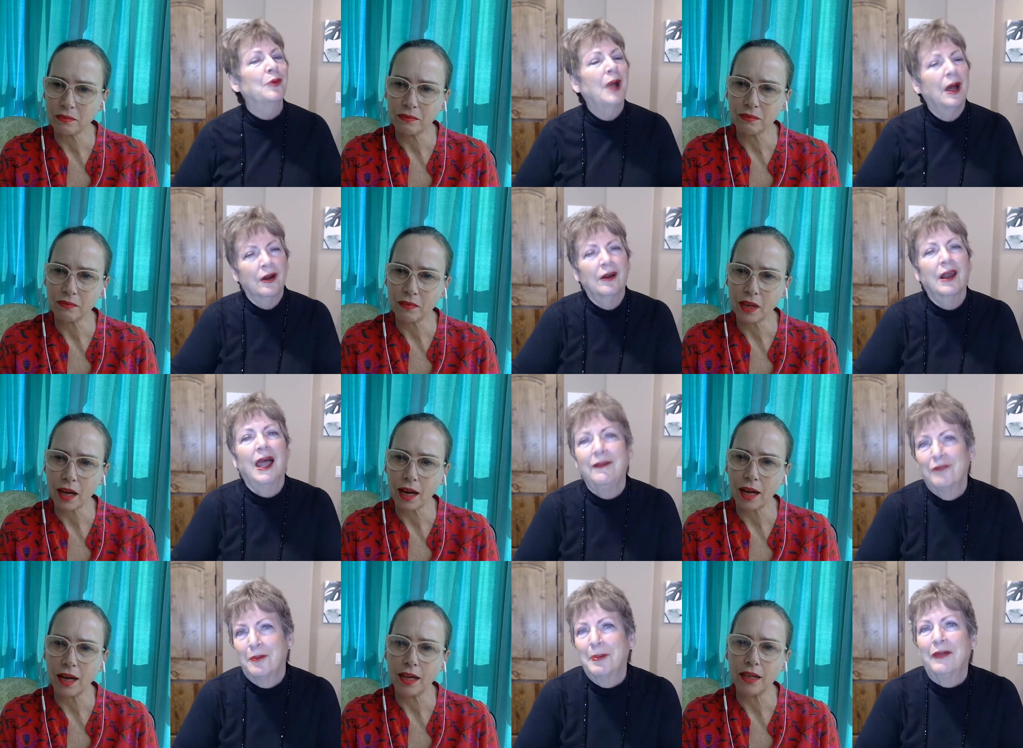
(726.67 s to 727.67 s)
Speaker 1: throughout our
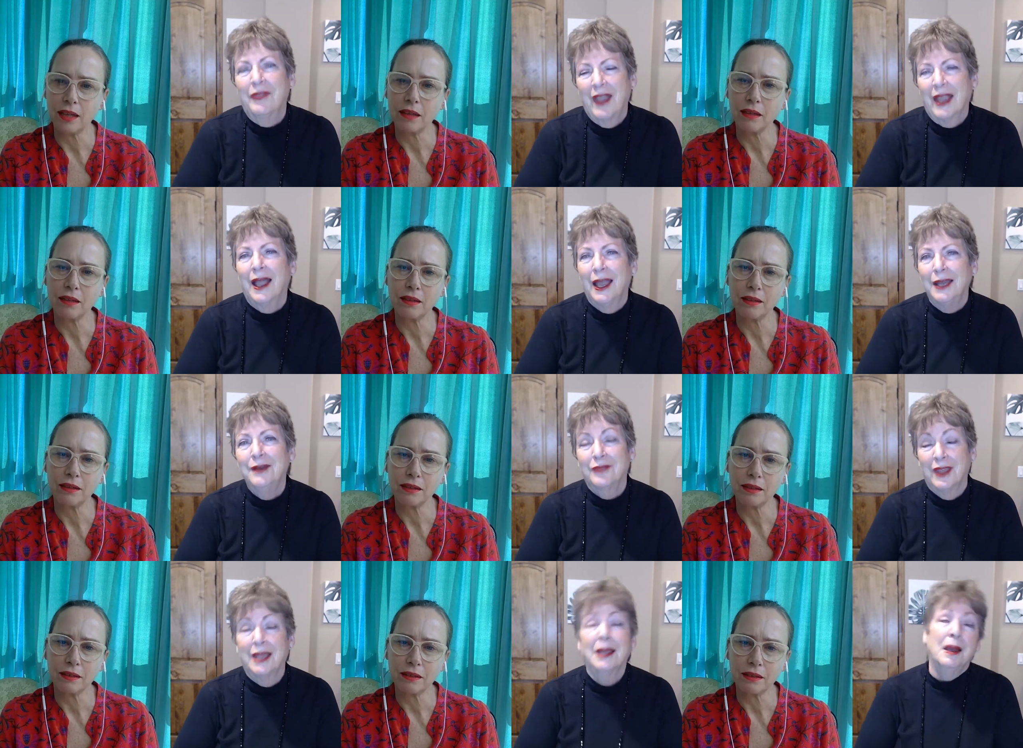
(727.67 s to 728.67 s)
life about that kind
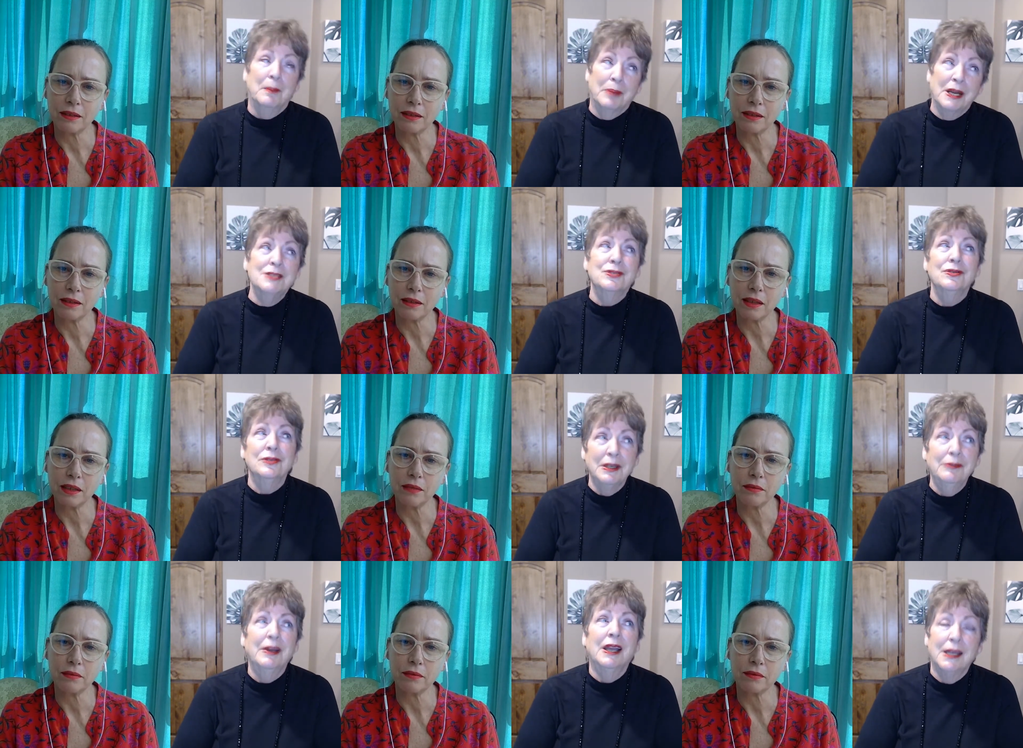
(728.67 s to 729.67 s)
of thing but i
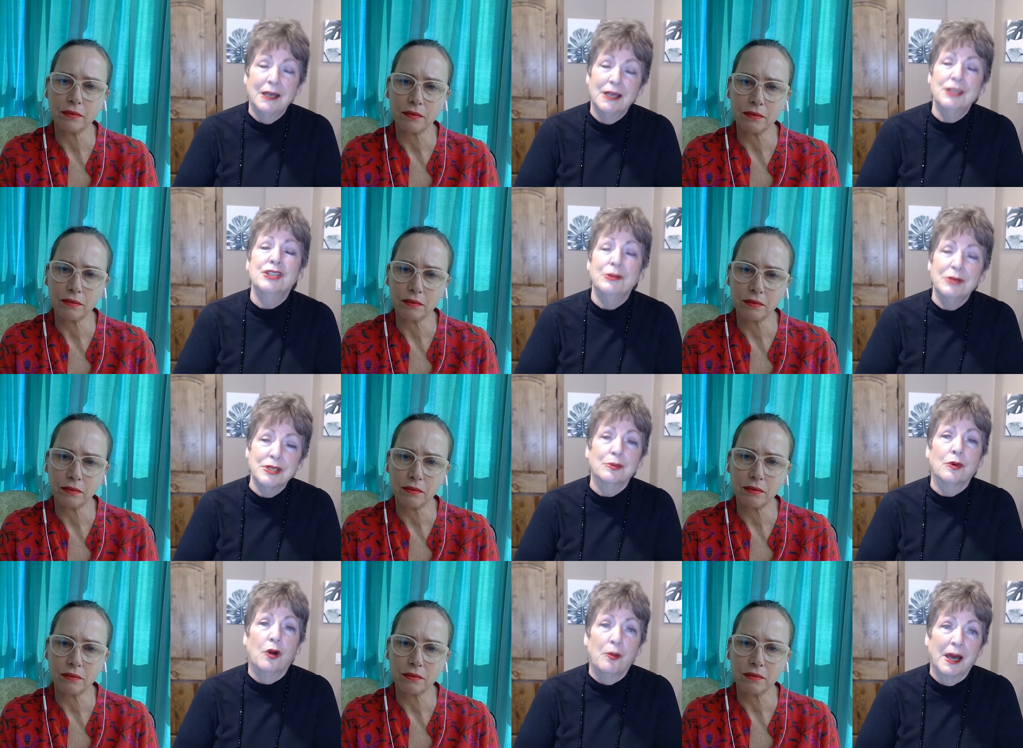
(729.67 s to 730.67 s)
certainly recognize she was
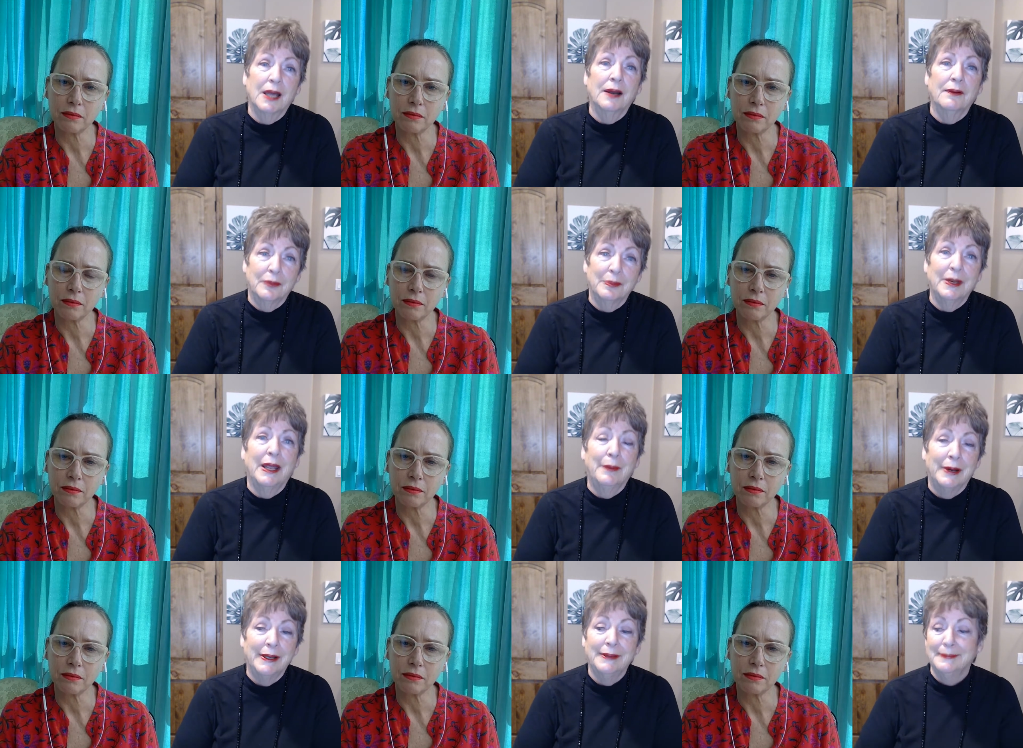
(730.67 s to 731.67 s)
a role model from day
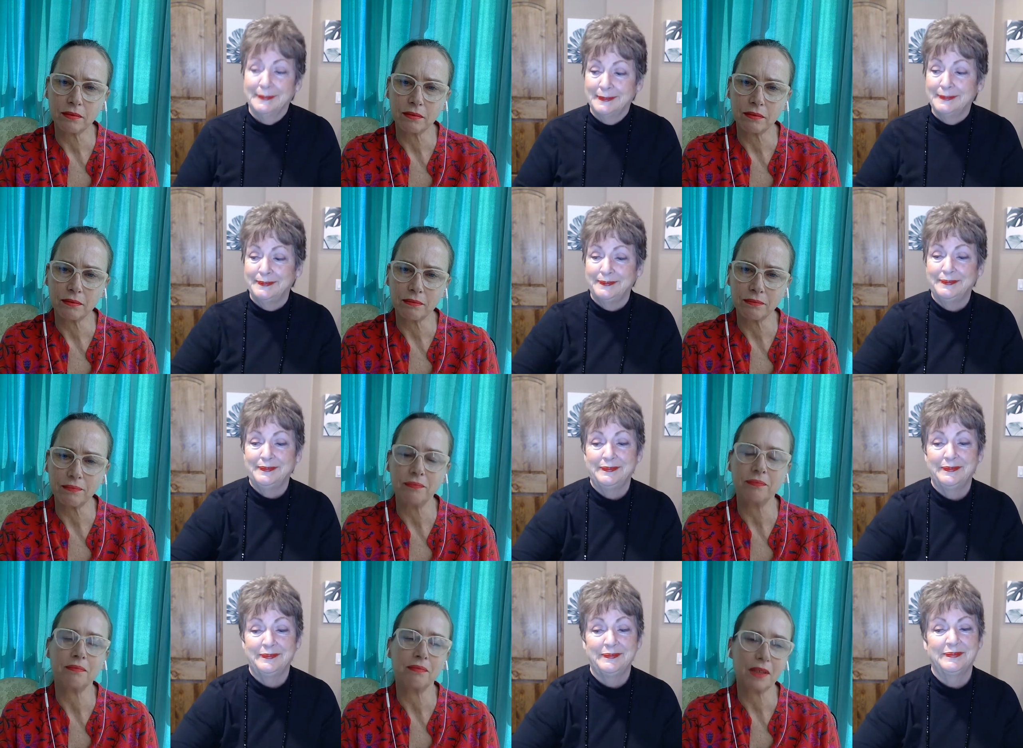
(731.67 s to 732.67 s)
one
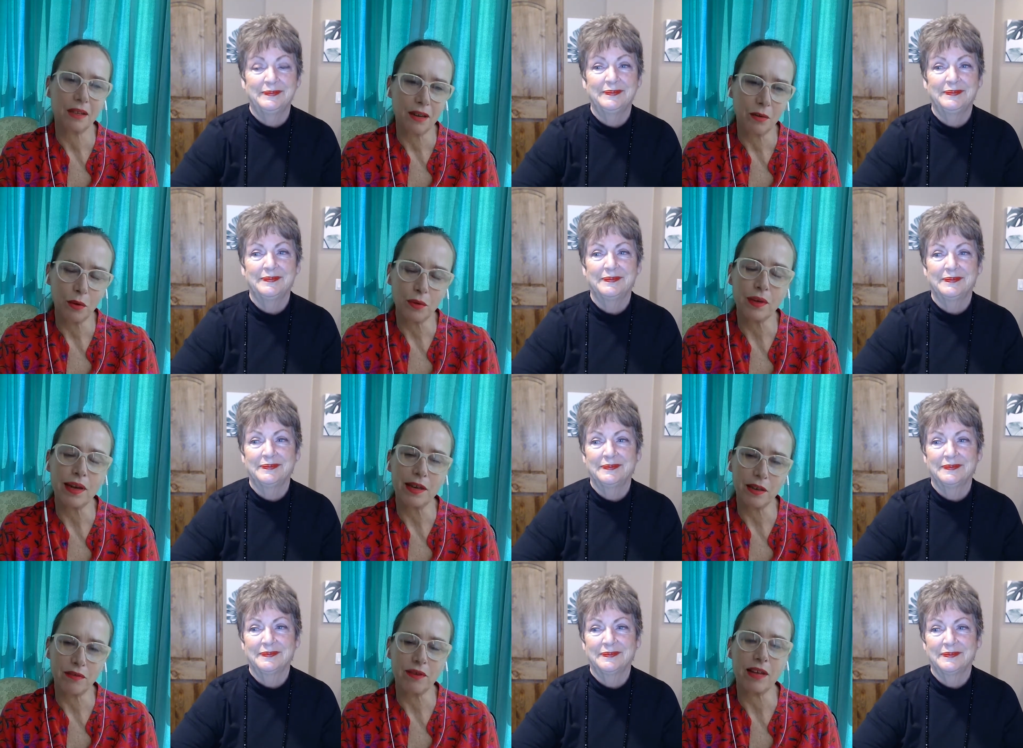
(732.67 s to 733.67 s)
Speaker 2: hmm. well
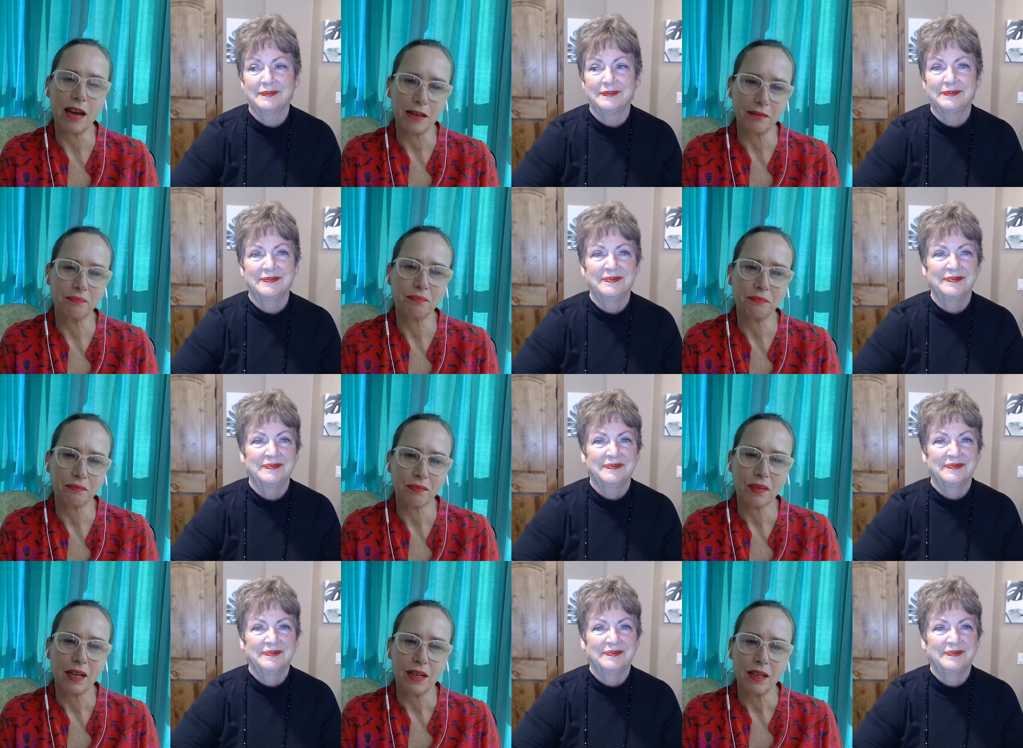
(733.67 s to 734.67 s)
thank you for that
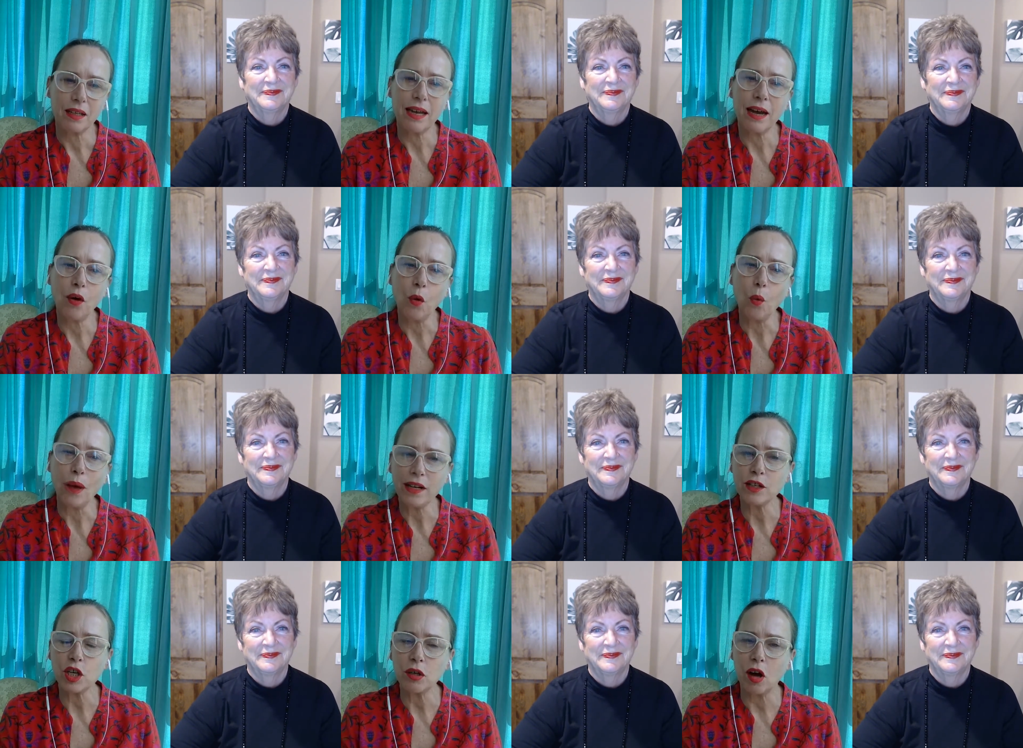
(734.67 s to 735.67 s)
now
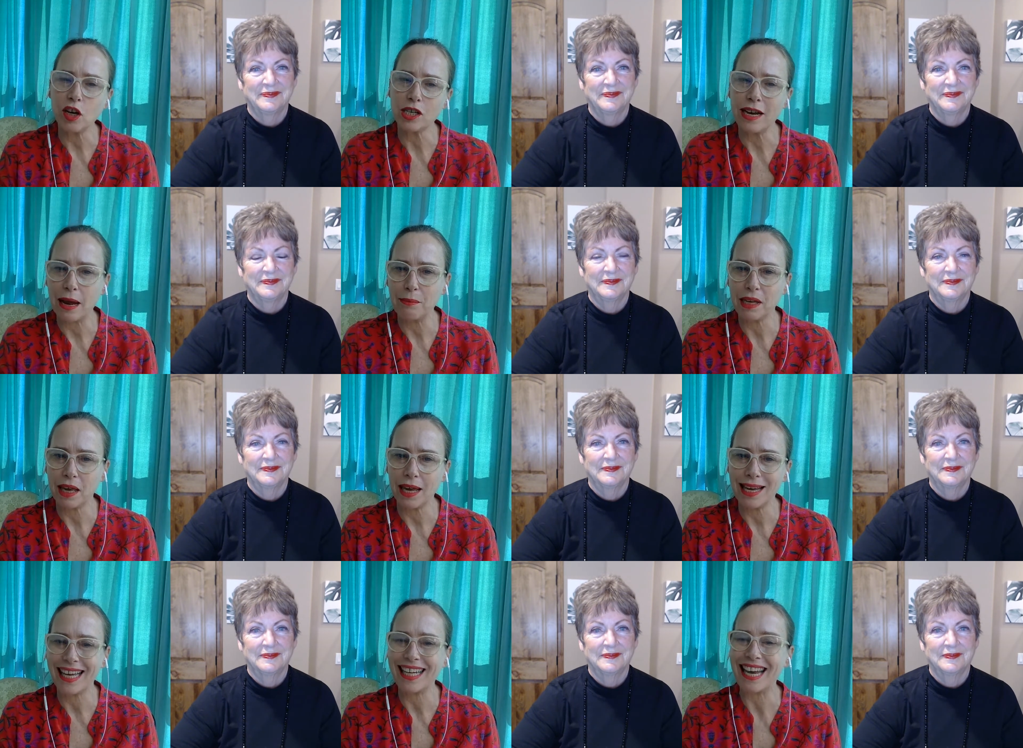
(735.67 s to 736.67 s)
when did you launch nan
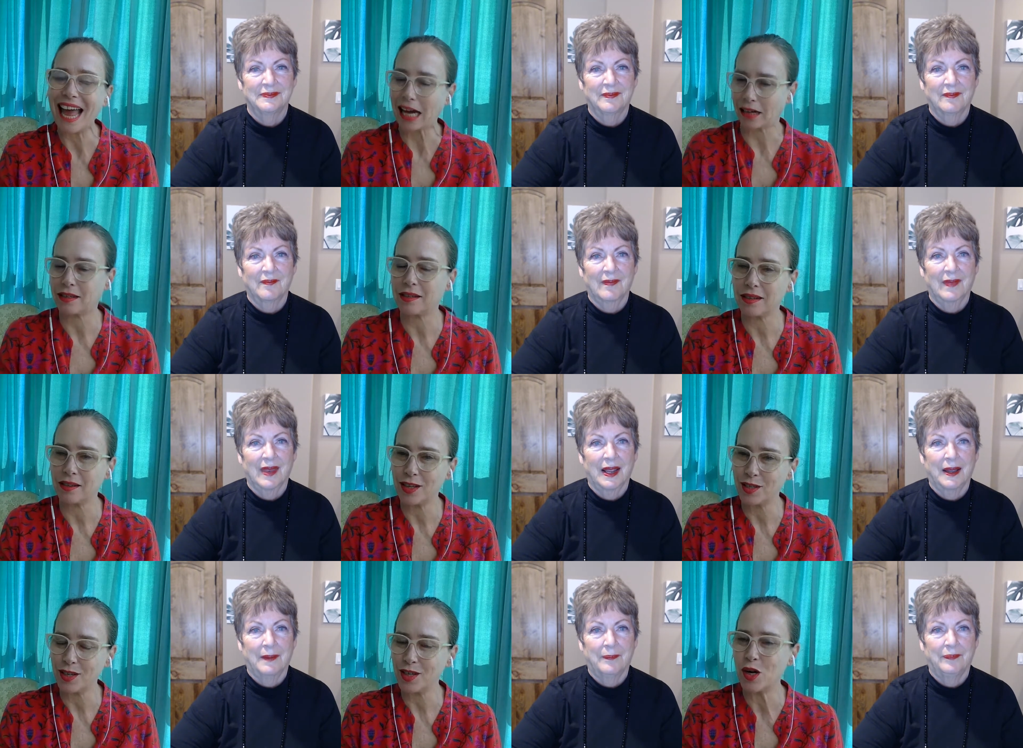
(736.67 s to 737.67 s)
mckay connects
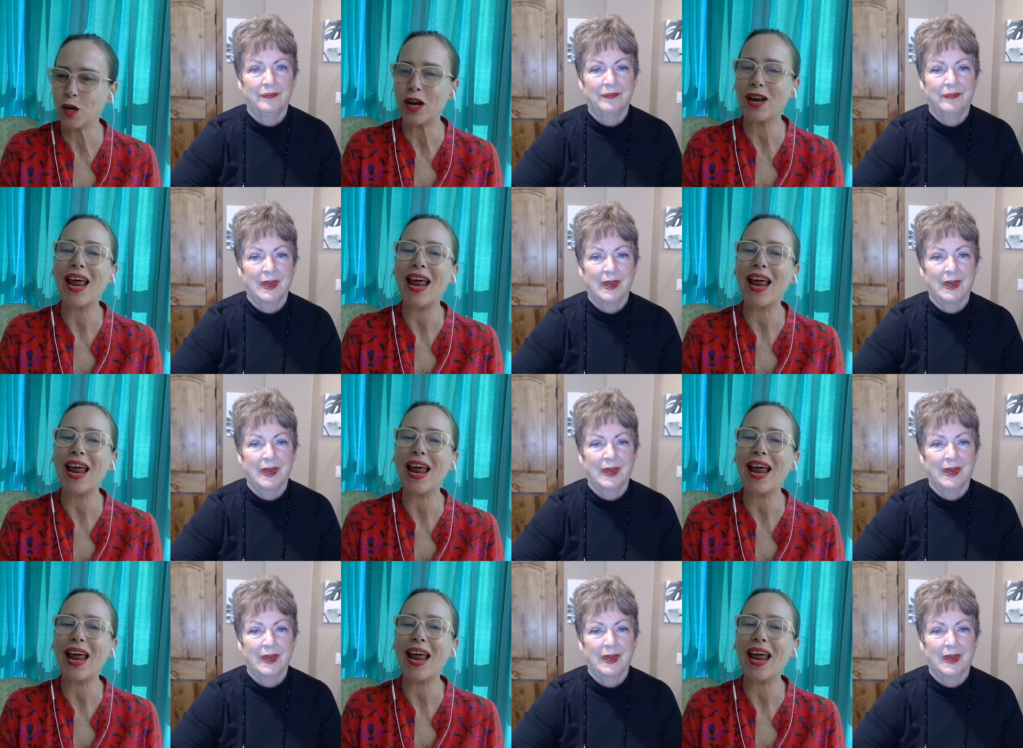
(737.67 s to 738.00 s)
this is your